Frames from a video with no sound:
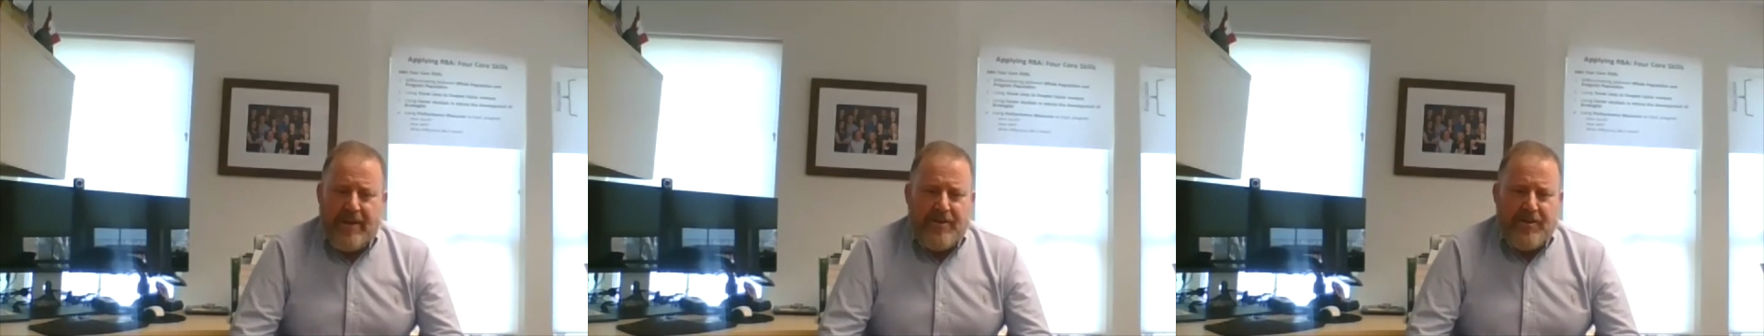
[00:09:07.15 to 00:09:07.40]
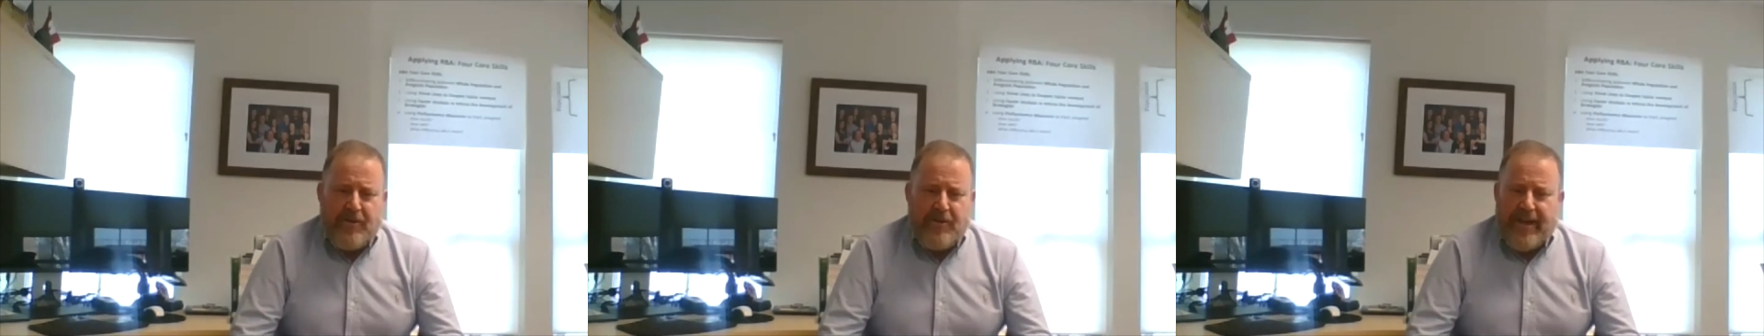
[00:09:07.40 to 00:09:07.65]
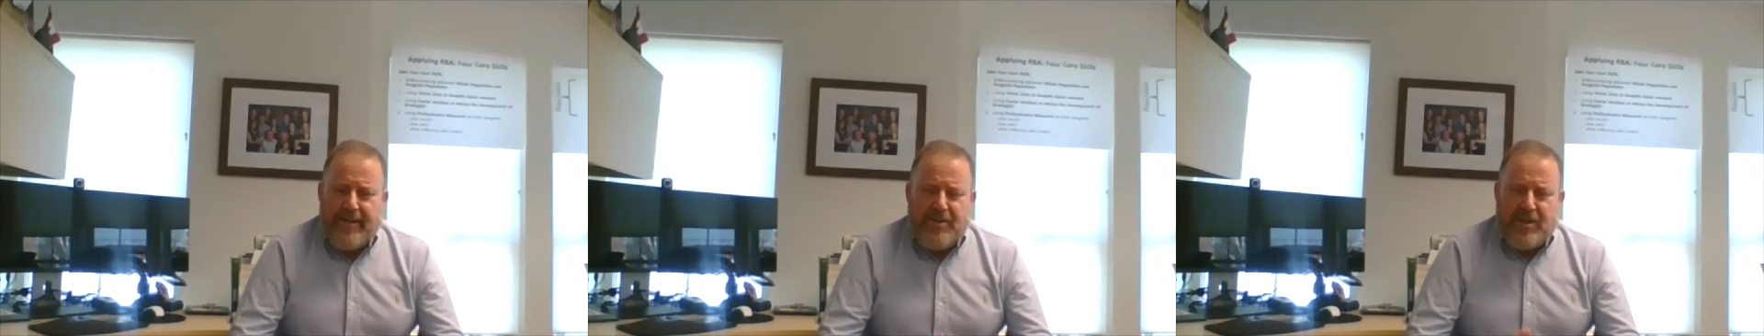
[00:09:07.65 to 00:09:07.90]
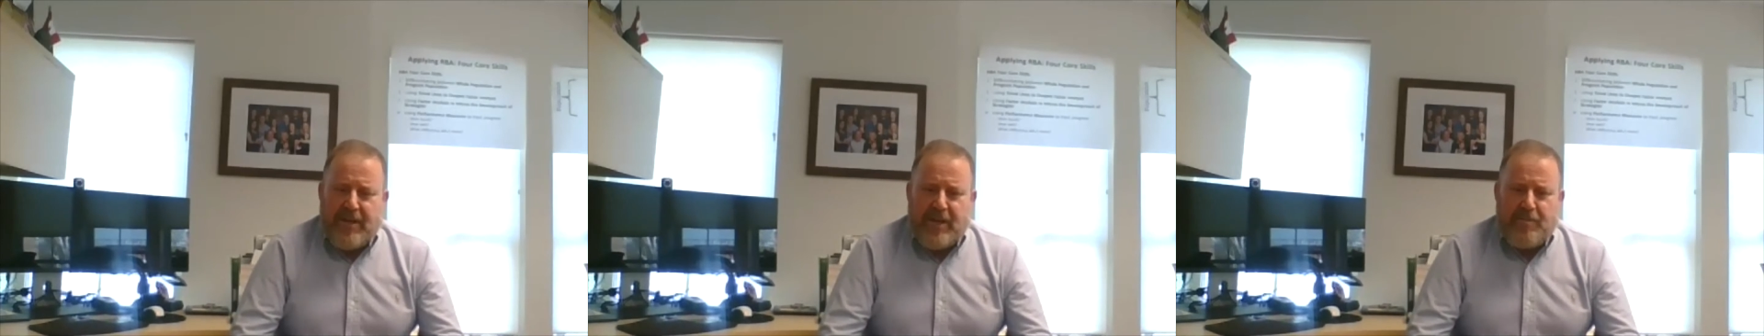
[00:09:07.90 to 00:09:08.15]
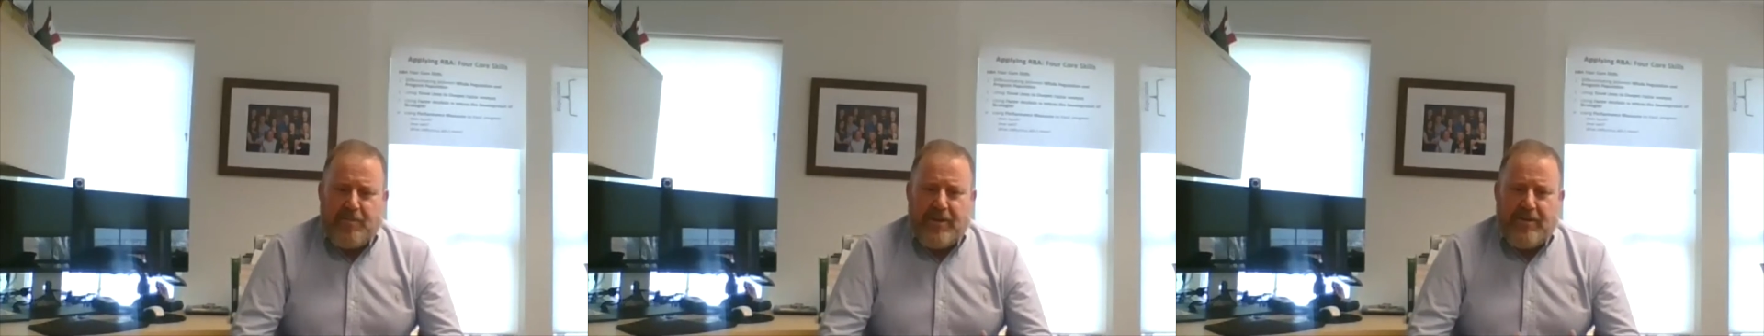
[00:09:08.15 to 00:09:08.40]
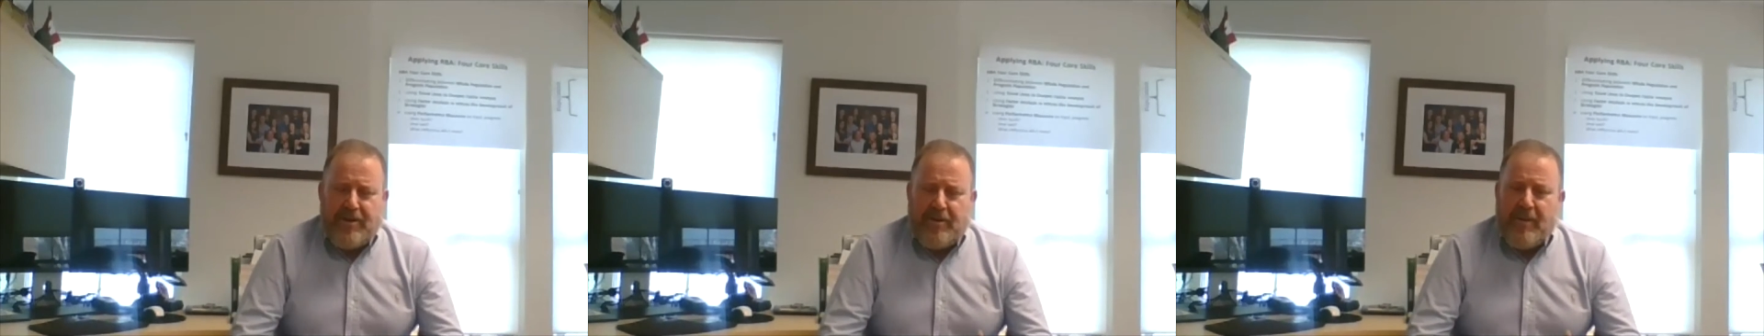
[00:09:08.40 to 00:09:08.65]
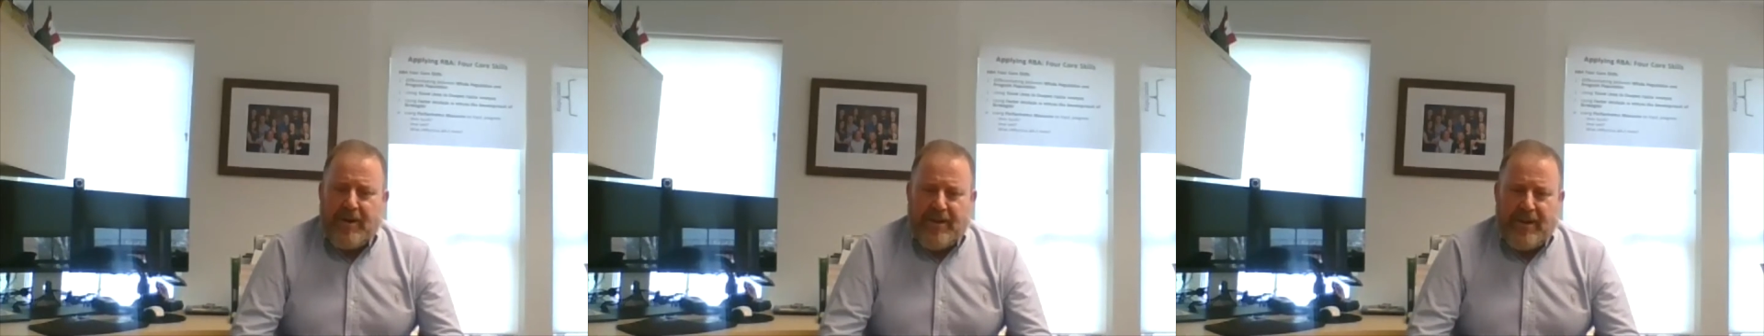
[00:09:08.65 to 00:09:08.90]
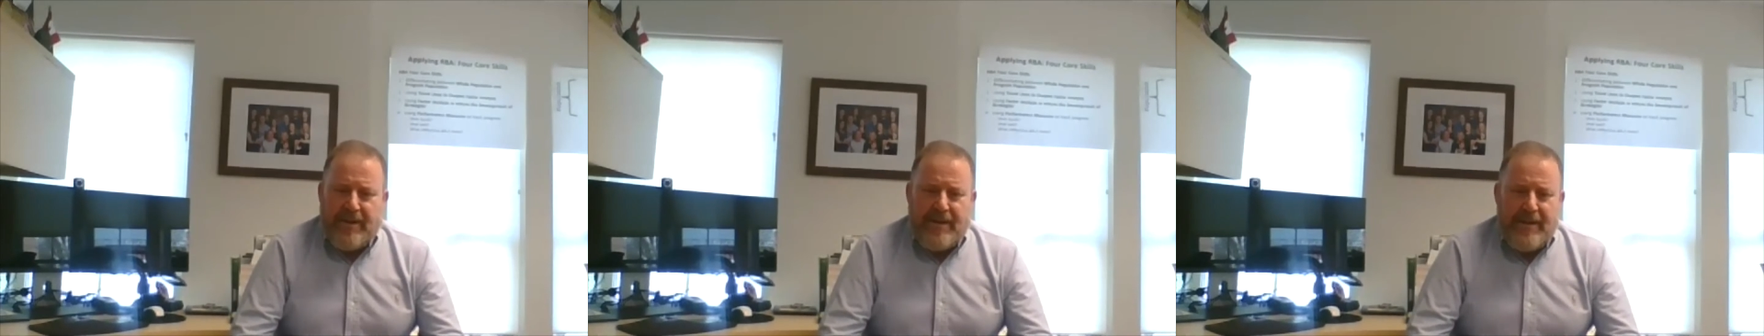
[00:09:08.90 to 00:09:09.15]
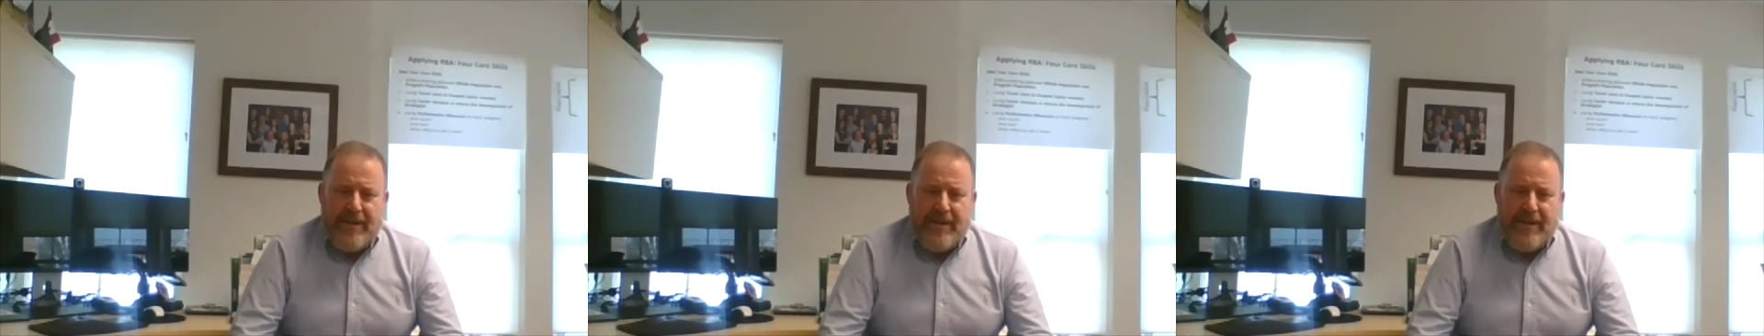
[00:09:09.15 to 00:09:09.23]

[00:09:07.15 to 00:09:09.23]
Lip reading: So that CSBG money